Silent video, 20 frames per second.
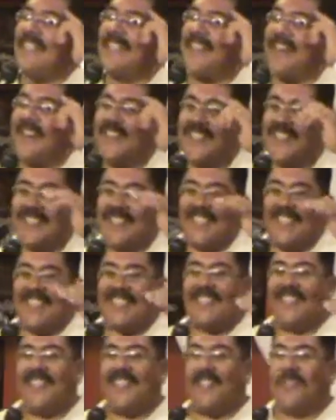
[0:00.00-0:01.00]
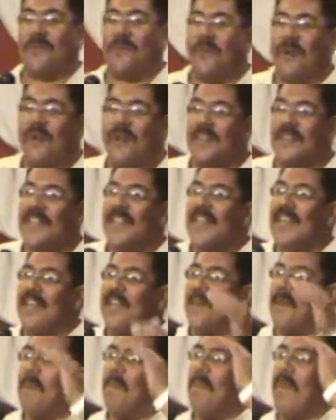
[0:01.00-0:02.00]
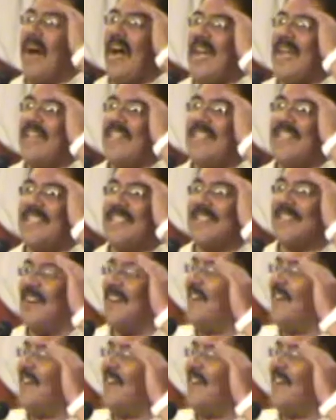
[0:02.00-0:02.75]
is on the things of this world. Your mind is